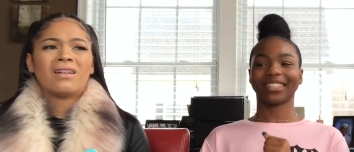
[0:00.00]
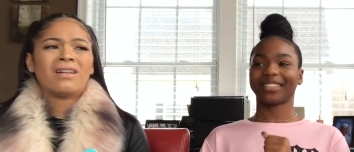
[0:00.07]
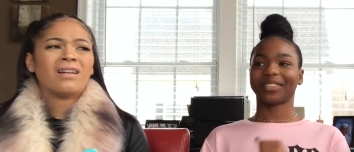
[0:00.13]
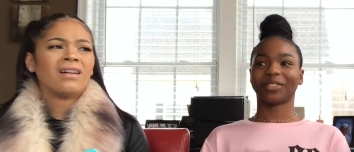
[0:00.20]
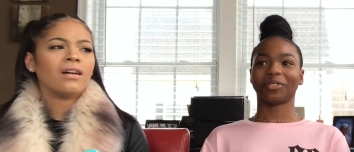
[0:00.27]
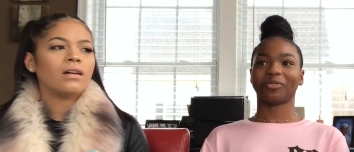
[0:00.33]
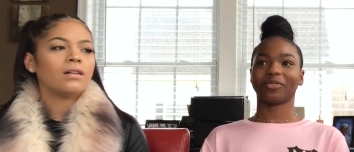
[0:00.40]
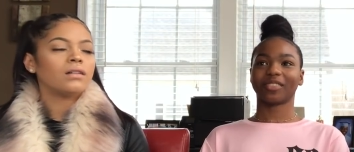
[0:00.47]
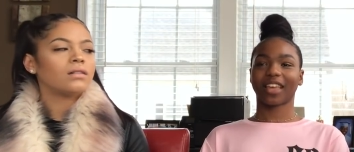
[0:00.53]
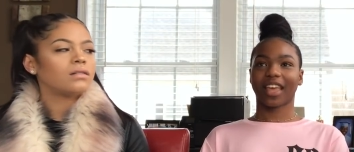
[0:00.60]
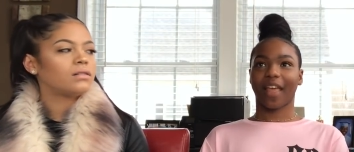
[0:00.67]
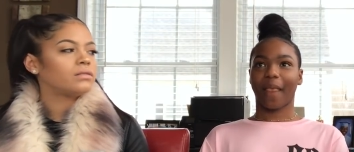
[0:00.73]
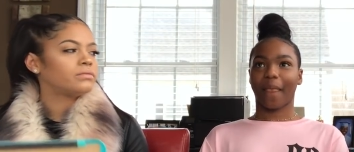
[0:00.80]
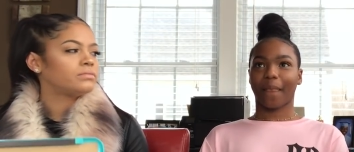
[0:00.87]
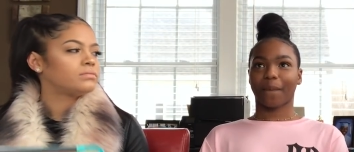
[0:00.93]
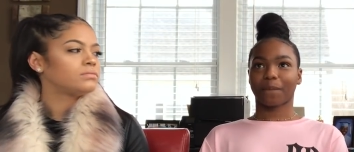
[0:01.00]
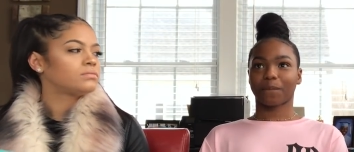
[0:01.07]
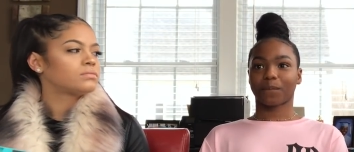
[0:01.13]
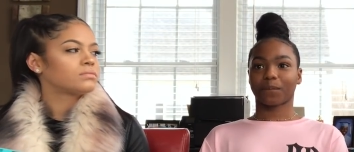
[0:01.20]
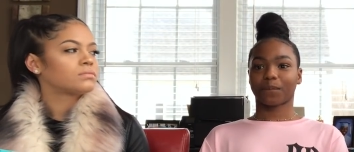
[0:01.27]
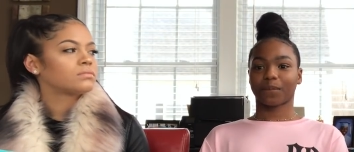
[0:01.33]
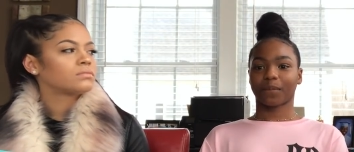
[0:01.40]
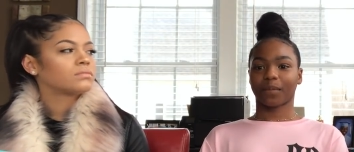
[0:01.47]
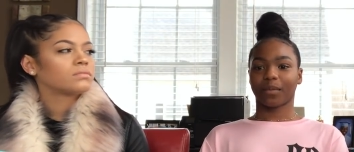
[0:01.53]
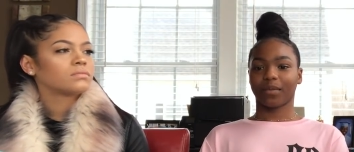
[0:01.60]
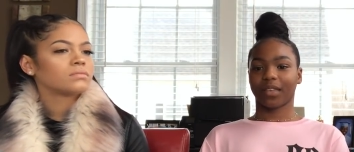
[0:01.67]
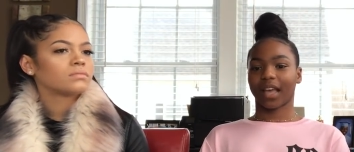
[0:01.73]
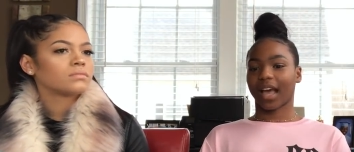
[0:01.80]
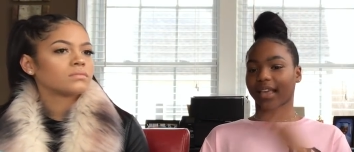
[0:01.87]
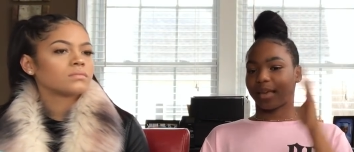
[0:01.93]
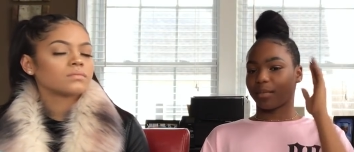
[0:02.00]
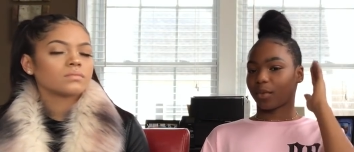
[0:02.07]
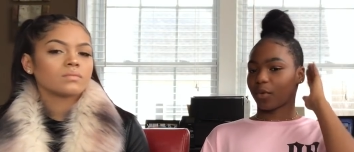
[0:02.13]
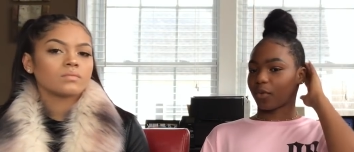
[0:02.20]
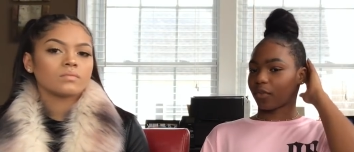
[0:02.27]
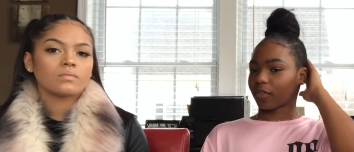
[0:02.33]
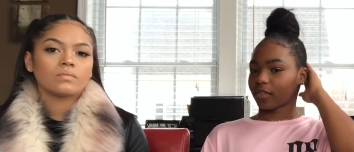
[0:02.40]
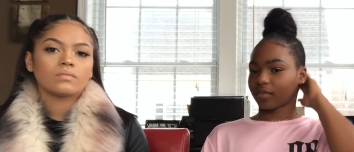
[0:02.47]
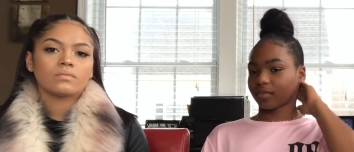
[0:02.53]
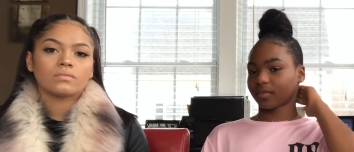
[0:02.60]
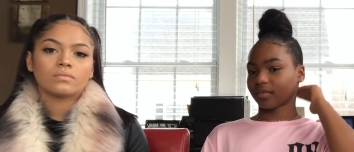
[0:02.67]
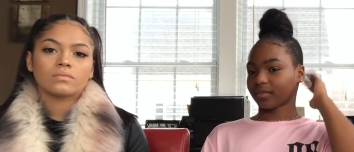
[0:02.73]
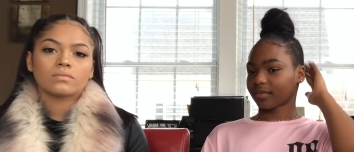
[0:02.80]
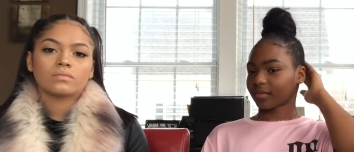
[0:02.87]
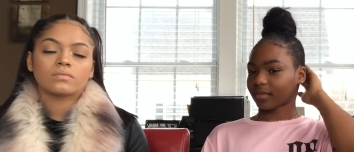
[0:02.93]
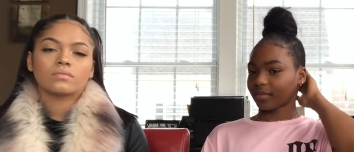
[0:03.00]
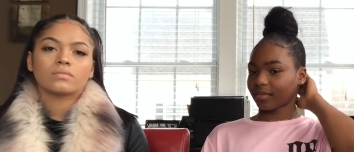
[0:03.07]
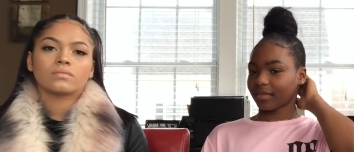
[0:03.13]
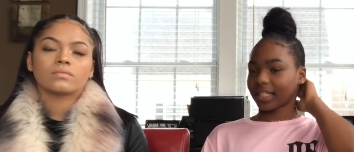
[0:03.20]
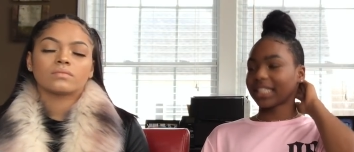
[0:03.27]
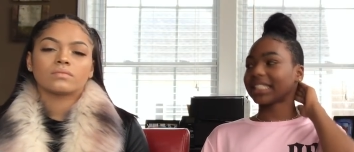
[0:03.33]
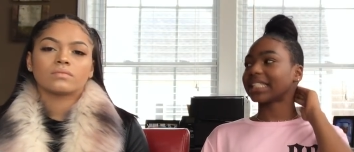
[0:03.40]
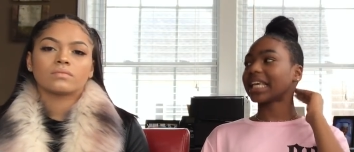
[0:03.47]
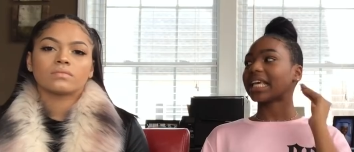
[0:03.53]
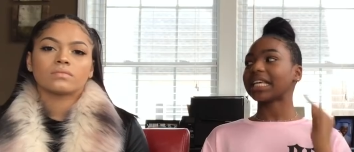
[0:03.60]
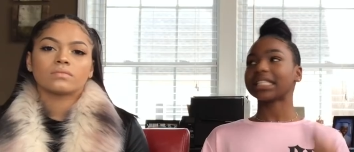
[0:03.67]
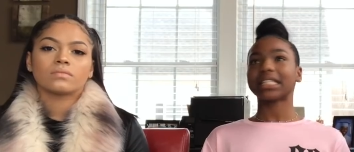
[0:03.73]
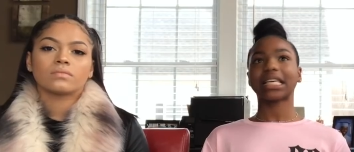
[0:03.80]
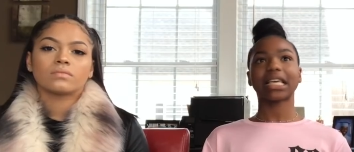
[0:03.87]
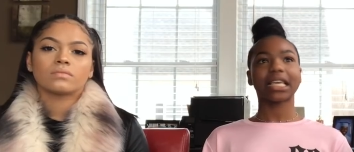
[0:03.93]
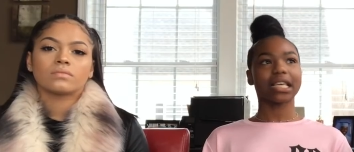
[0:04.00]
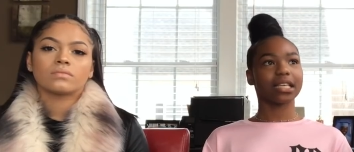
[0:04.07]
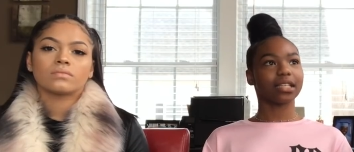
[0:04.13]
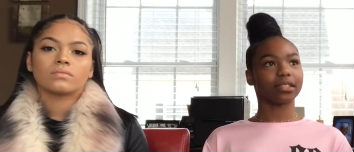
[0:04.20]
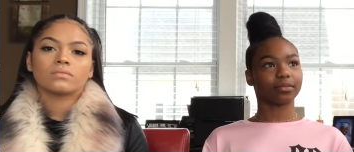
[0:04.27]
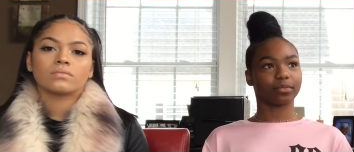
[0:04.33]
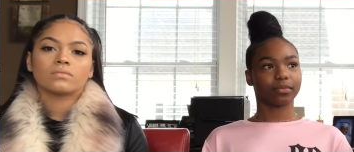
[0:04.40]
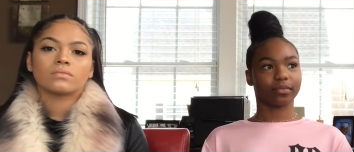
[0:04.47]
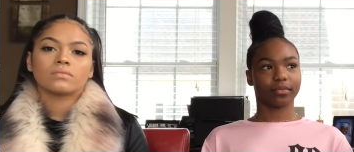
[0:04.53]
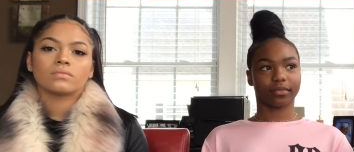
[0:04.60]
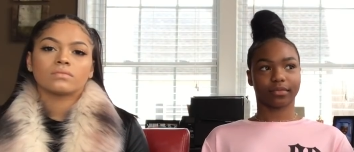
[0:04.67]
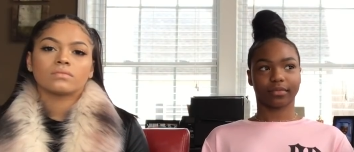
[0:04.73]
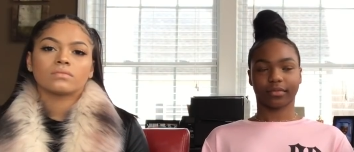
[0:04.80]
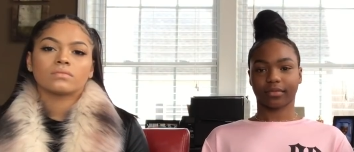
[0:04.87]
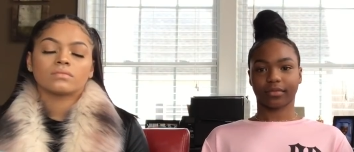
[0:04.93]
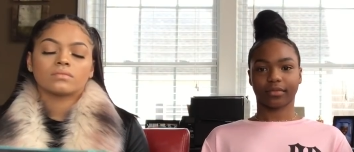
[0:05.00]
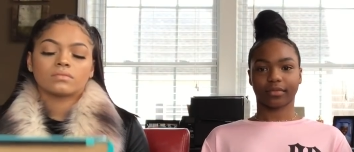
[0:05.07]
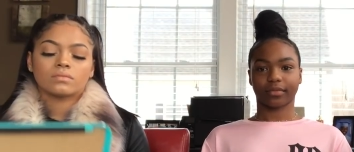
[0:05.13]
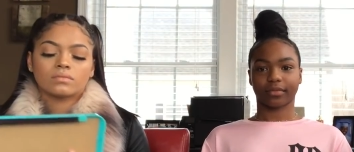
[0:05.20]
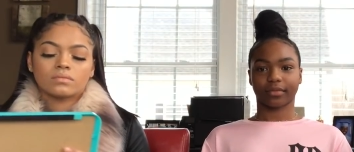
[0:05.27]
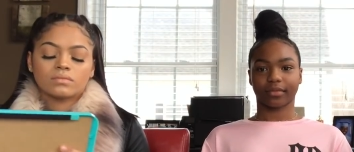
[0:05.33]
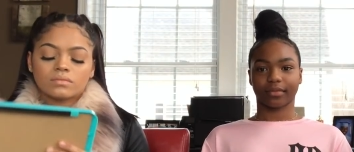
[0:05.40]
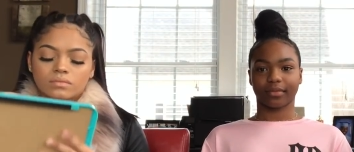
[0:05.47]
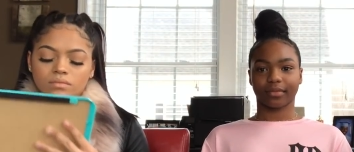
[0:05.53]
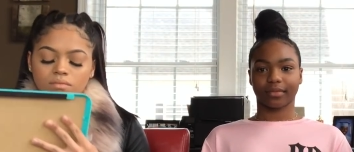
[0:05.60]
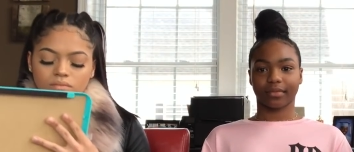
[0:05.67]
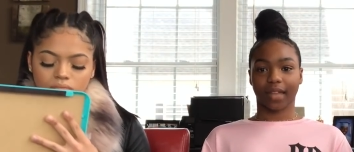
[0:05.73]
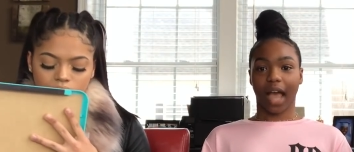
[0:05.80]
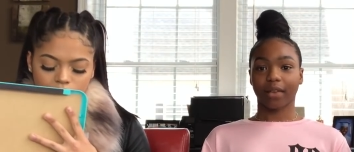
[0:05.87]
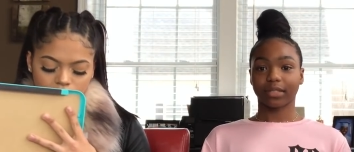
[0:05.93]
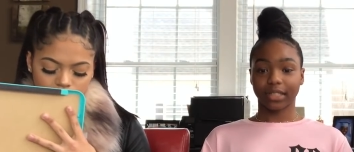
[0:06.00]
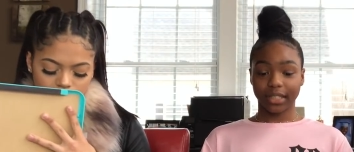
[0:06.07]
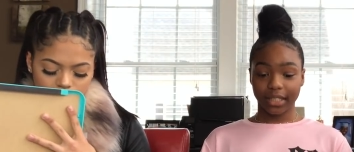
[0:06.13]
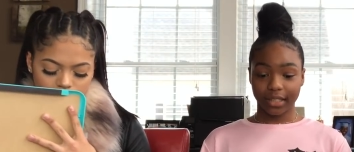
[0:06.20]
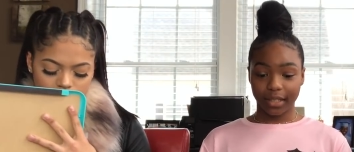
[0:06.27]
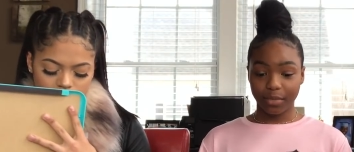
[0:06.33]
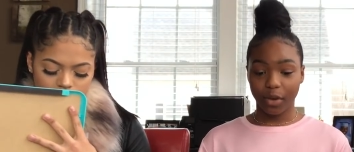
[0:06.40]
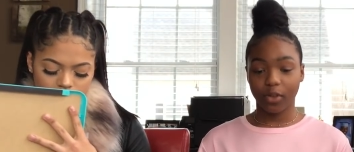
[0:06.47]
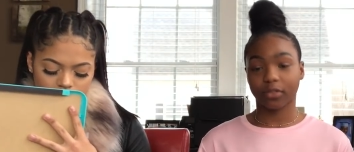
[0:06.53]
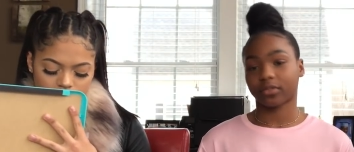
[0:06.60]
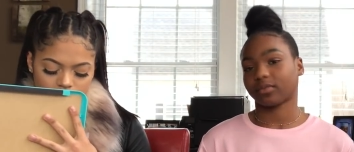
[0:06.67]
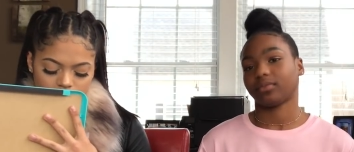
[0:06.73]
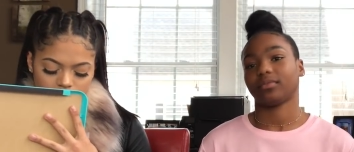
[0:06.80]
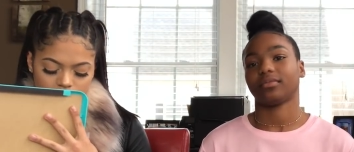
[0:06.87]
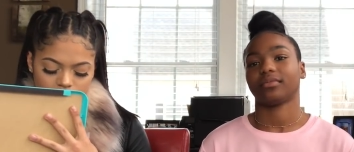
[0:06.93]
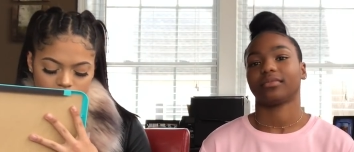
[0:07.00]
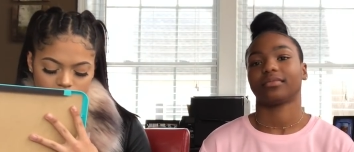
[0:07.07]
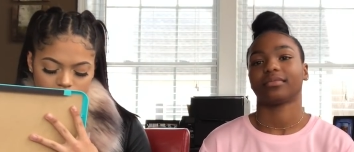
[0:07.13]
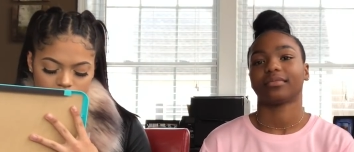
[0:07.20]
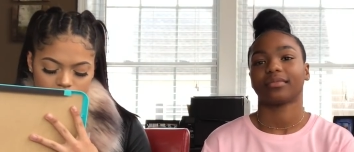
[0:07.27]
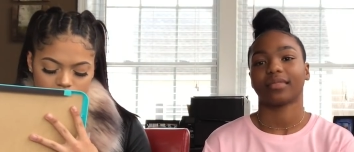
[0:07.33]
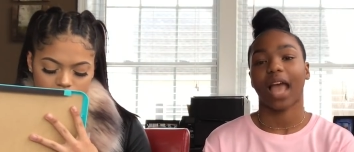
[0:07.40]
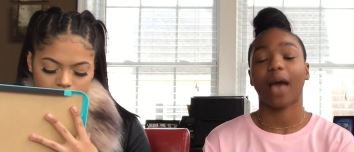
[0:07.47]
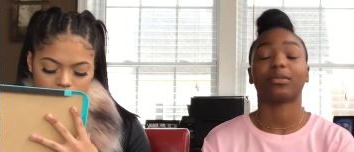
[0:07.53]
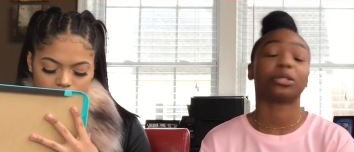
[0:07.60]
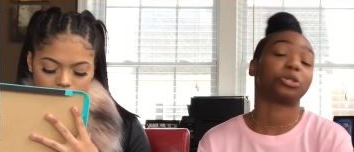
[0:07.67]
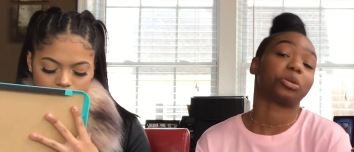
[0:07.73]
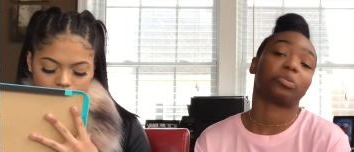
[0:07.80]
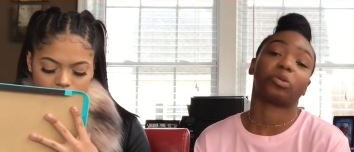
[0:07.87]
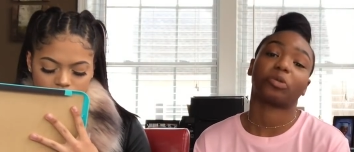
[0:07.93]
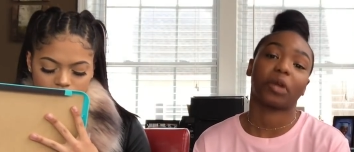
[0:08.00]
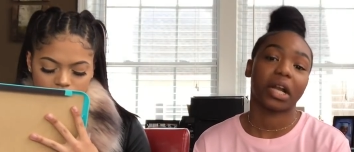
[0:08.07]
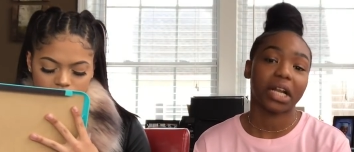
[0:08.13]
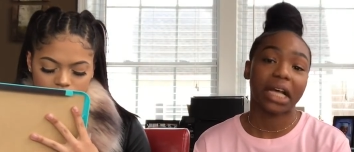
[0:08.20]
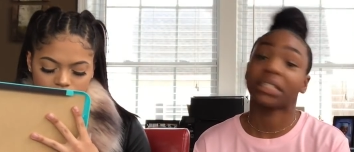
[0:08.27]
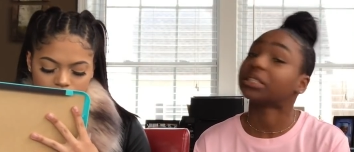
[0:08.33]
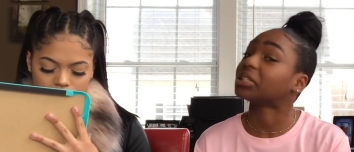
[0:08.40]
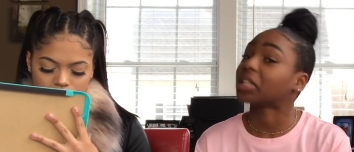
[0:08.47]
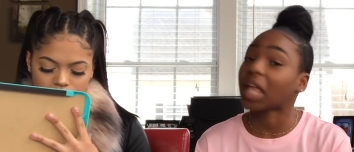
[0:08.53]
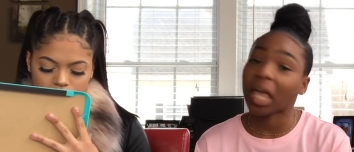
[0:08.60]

Speaker 1: It's two. Oh, my strongest word to You gotta get both. this is easy. I, I was lead in both. I was a triple threat. I still